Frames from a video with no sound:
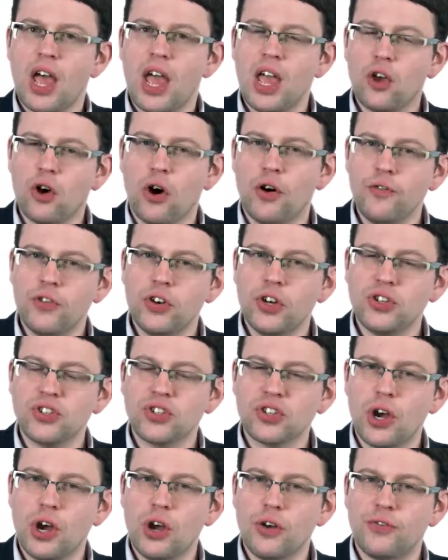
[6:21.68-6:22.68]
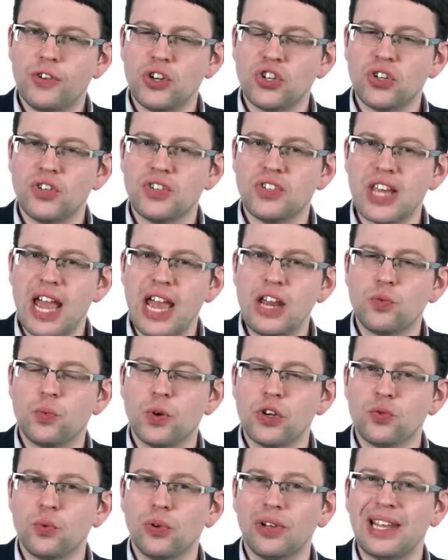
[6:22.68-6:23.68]
A confidence coefficient Z,
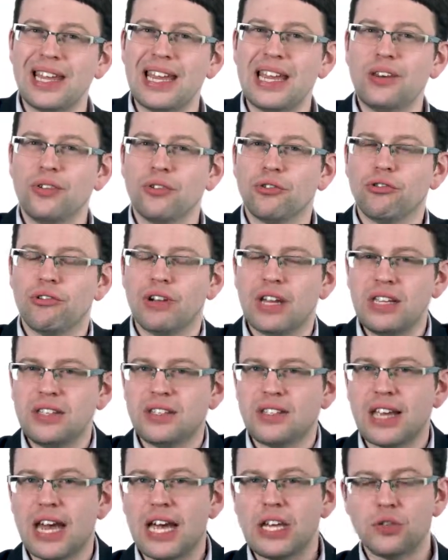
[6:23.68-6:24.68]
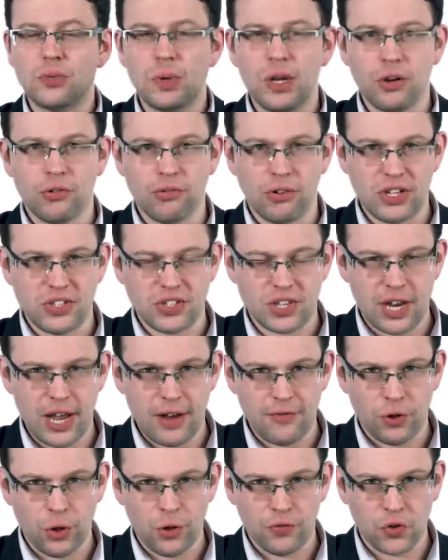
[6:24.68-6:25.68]
which will increase as we increase the
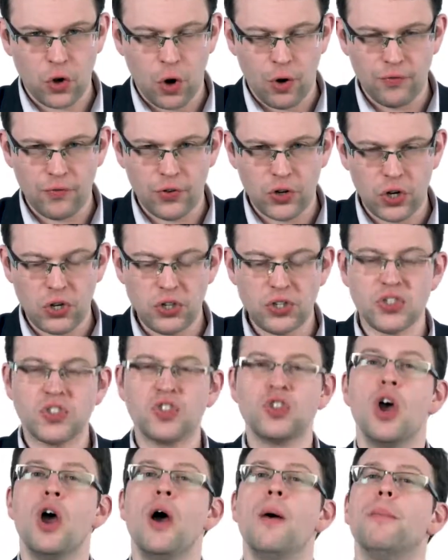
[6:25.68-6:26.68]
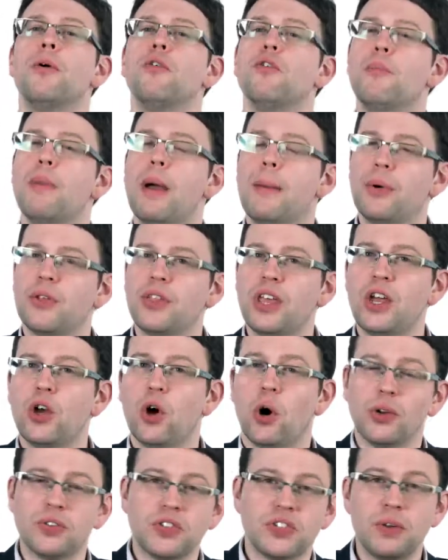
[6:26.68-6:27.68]
level of confidence. But remember the
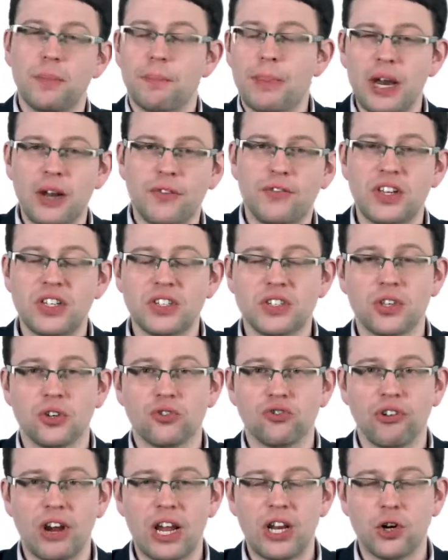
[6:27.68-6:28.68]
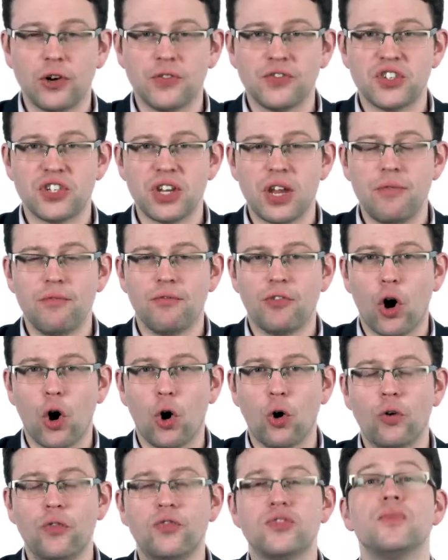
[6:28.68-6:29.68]
costs and benefits, the trade-offs
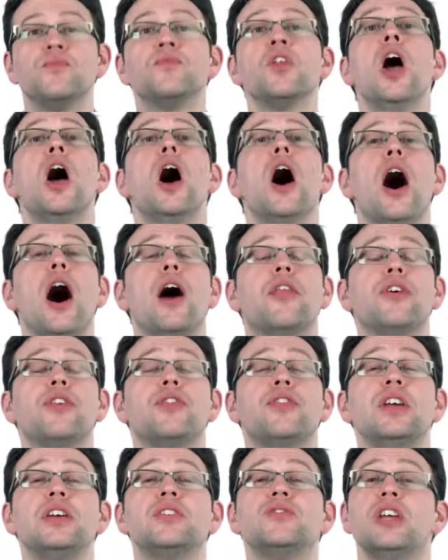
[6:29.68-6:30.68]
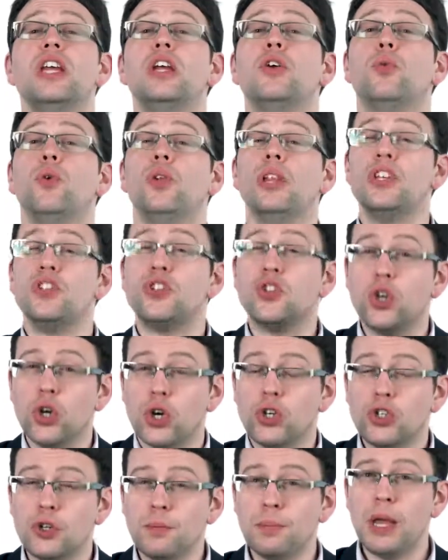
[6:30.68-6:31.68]
involved. Other things equal, it's
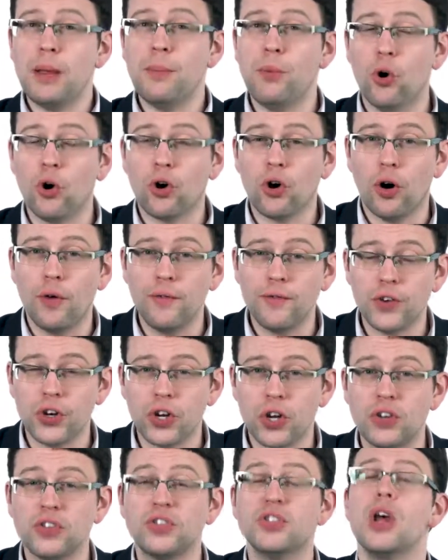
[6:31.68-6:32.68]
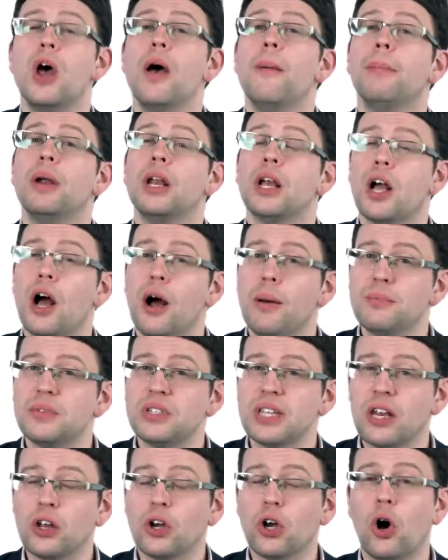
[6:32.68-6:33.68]
good to be more confident, but it comes
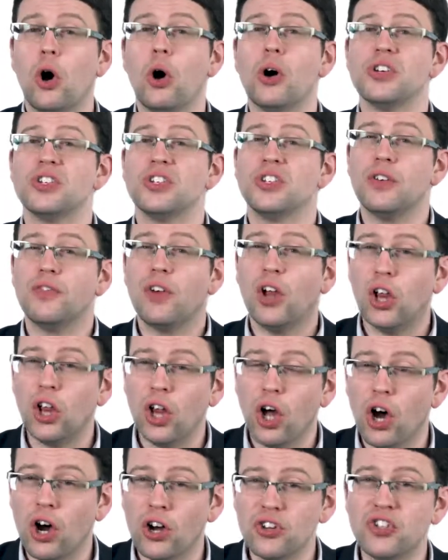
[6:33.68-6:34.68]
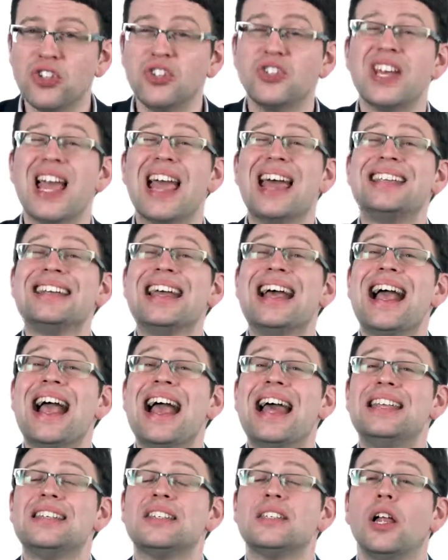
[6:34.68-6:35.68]
at a cost of a larger Z,
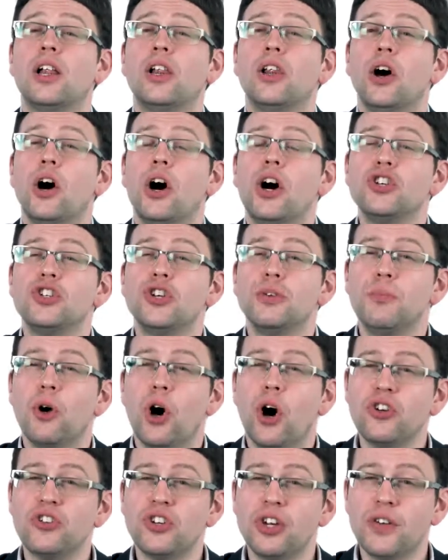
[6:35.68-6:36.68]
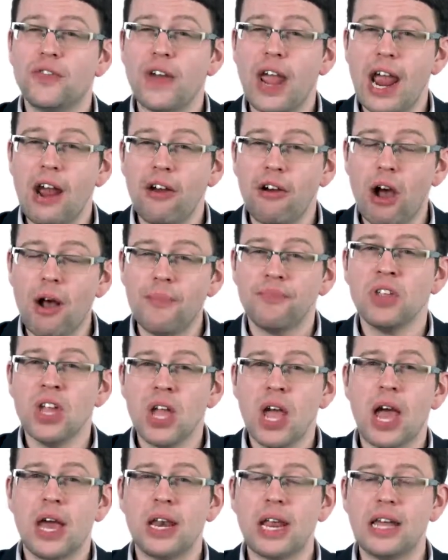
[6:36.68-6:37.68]
hence a larger margin of error,
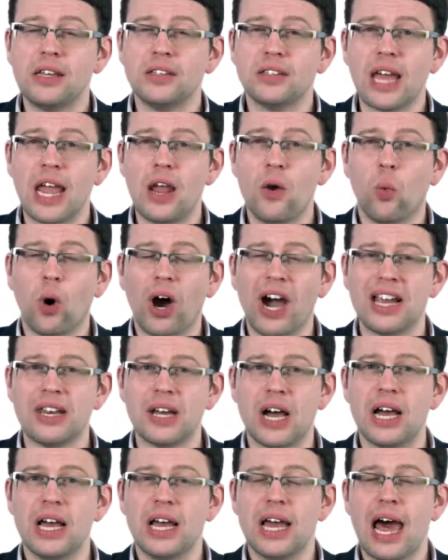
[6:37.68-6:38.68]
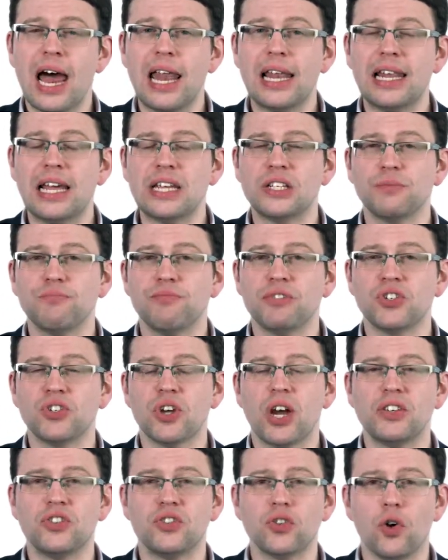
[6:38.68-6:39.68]
and hence a wider and less
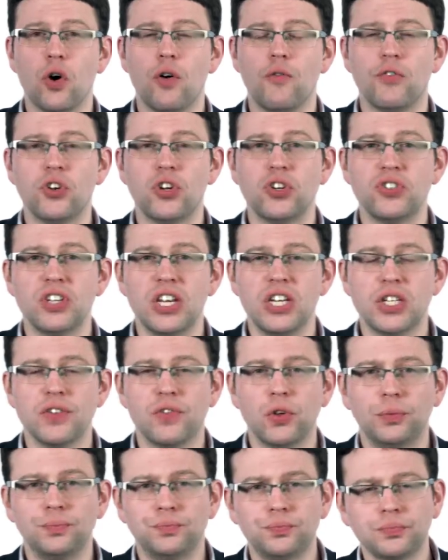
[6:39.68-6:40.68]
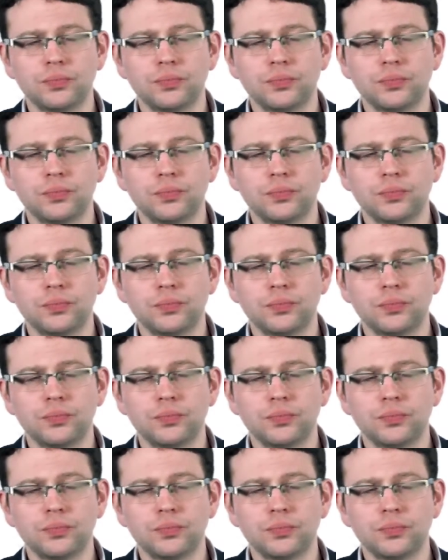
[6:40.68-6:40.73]
precise confidence interval.